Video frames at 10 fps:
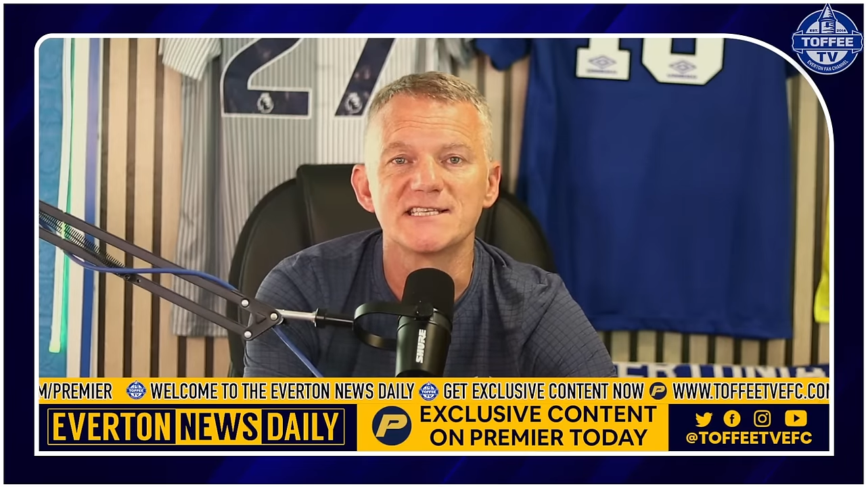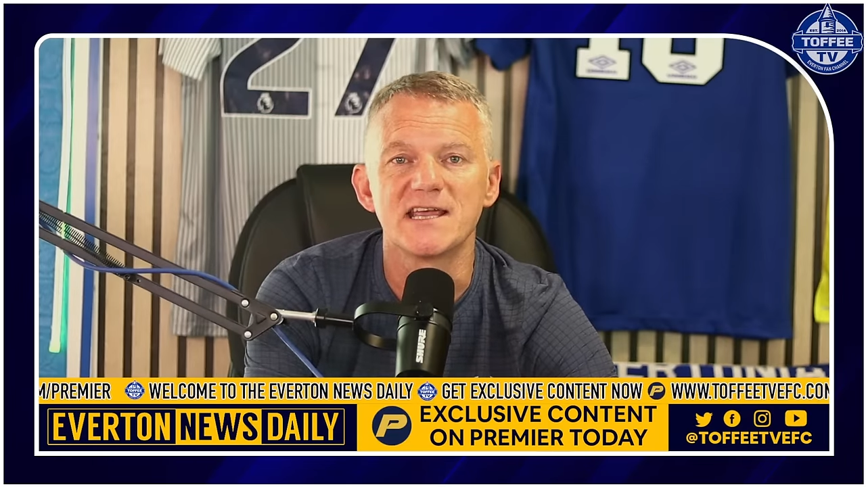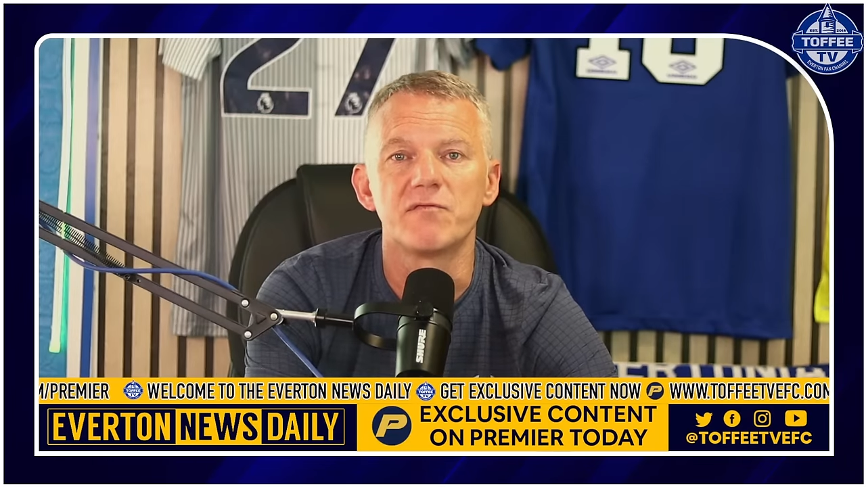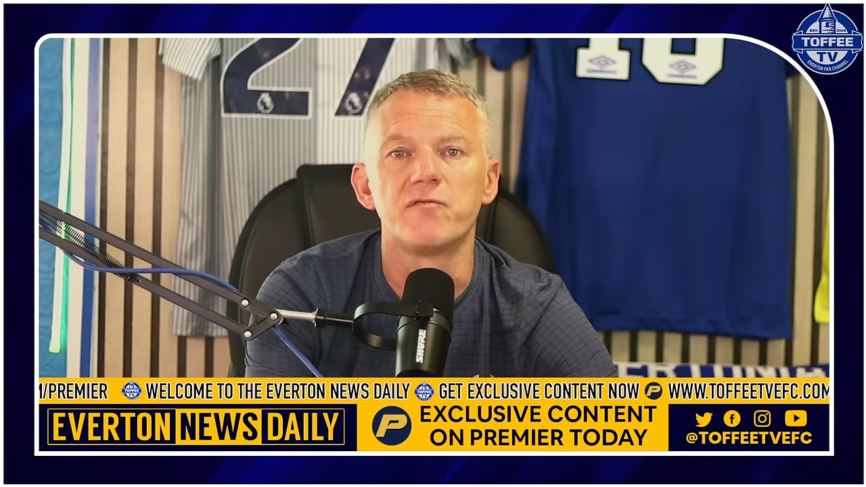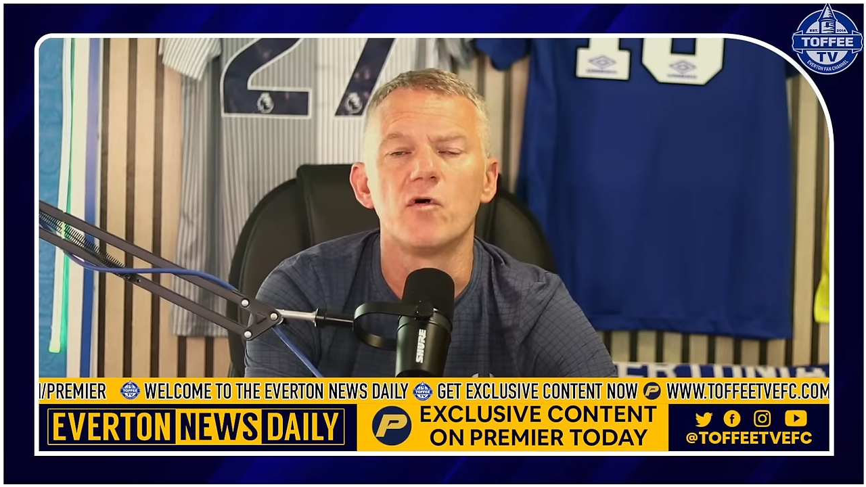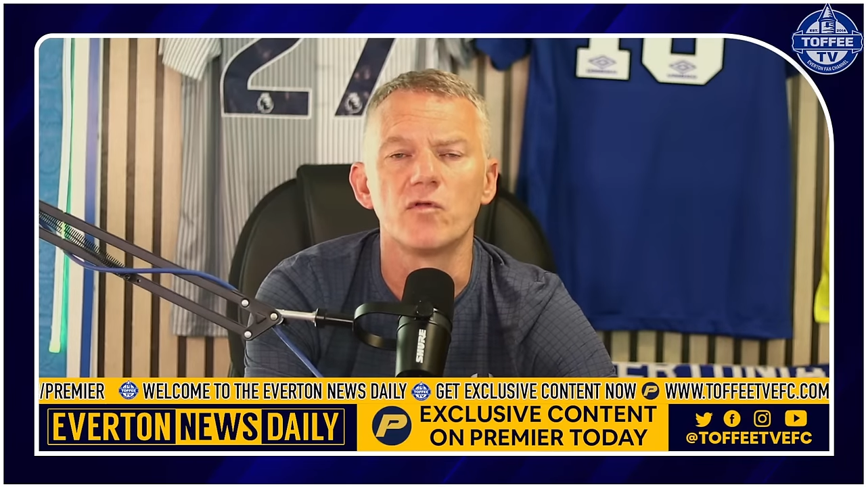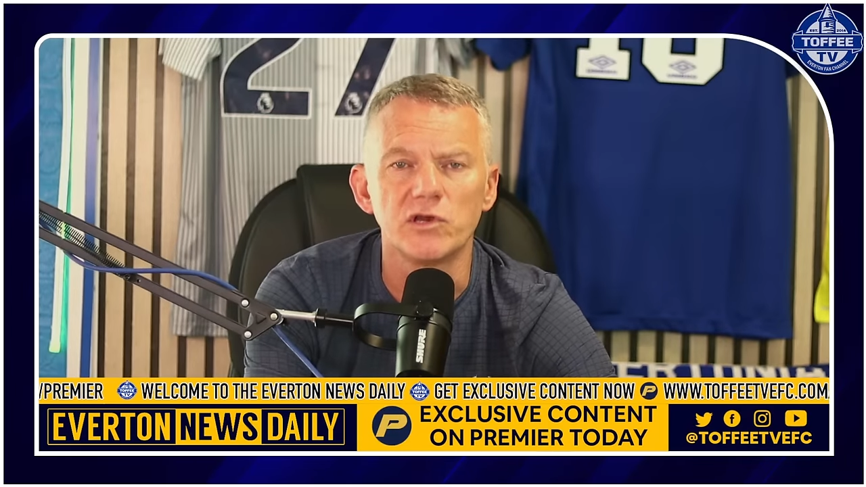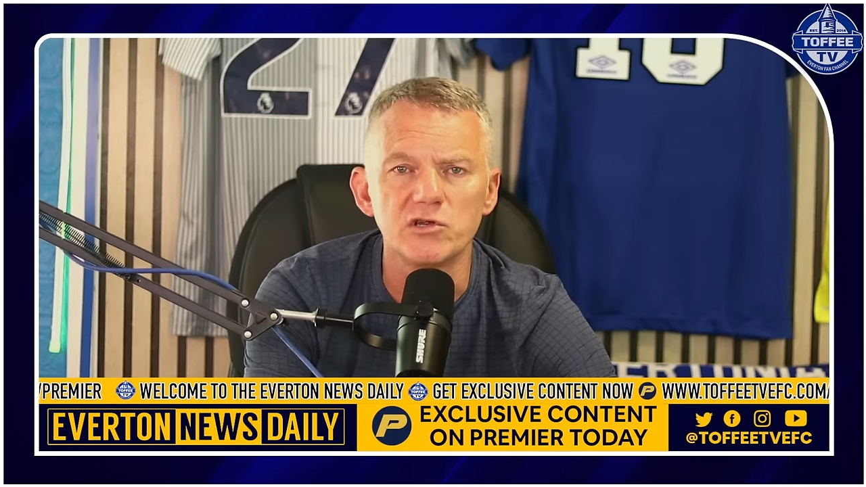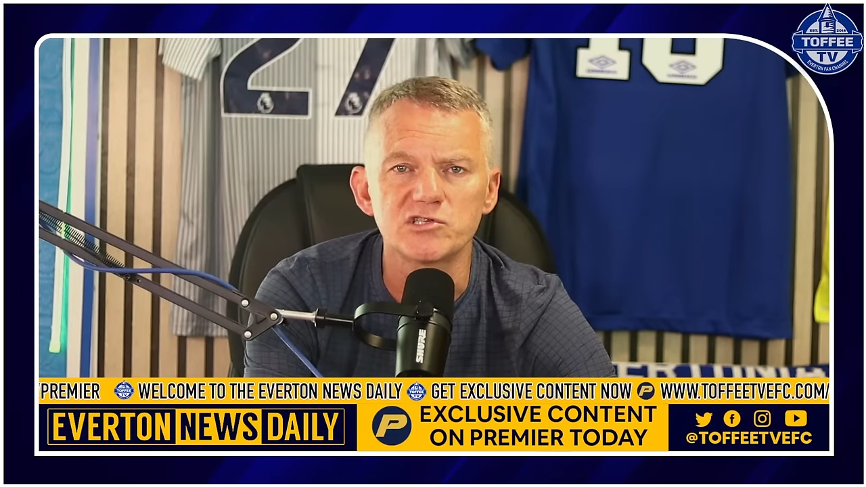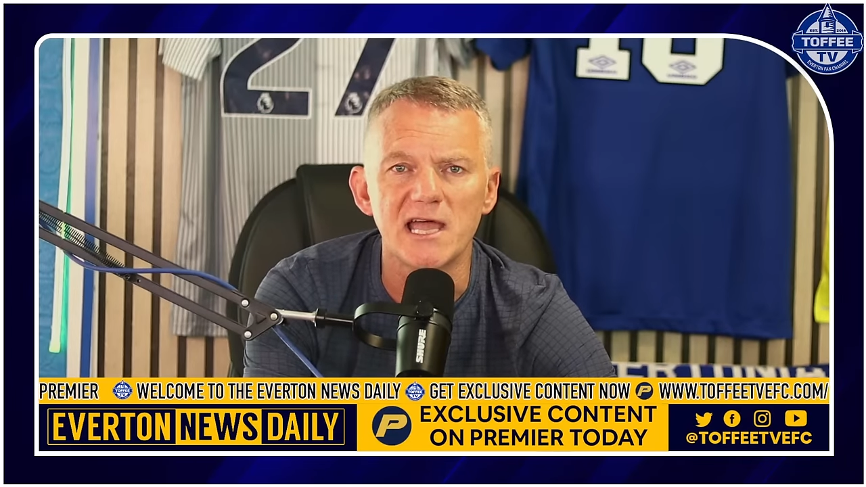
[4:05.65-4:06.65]
is it for
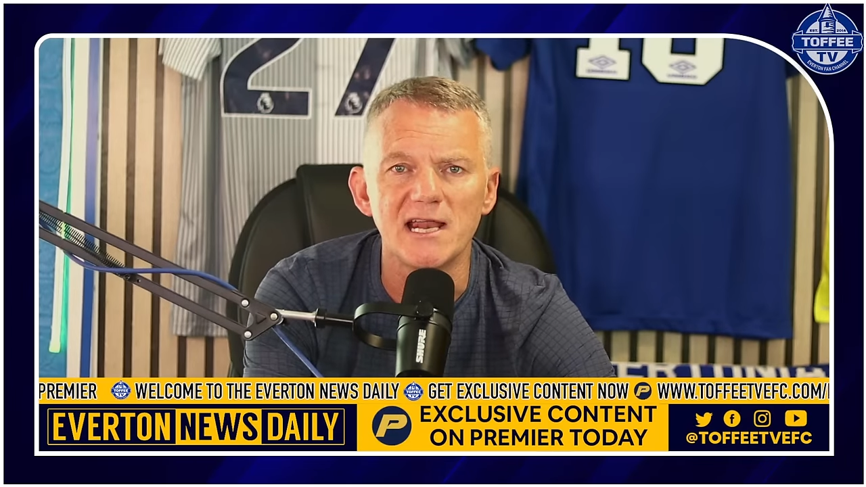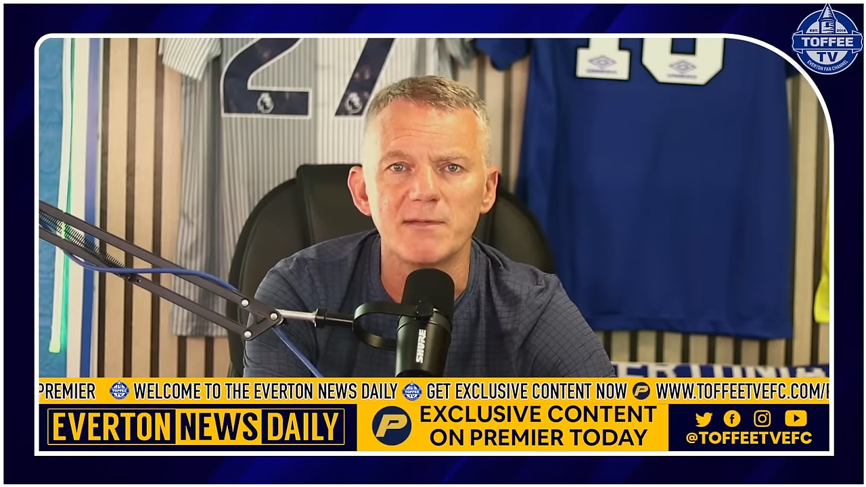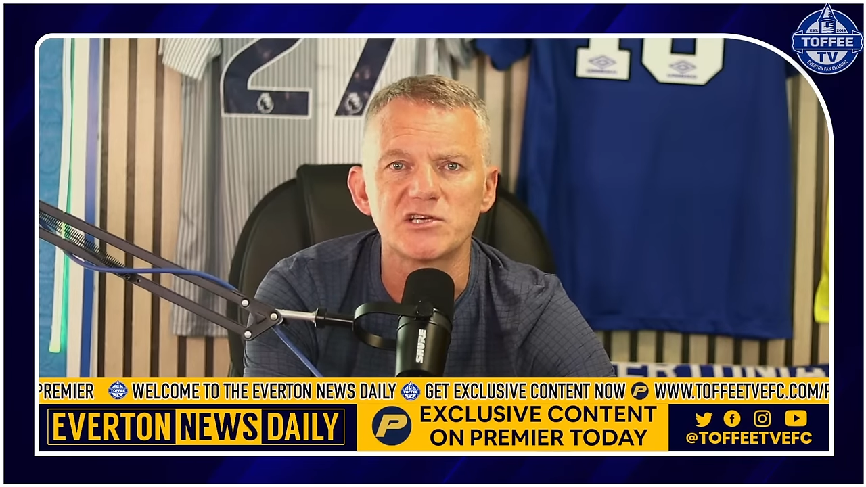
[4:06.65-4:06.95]
the news daily.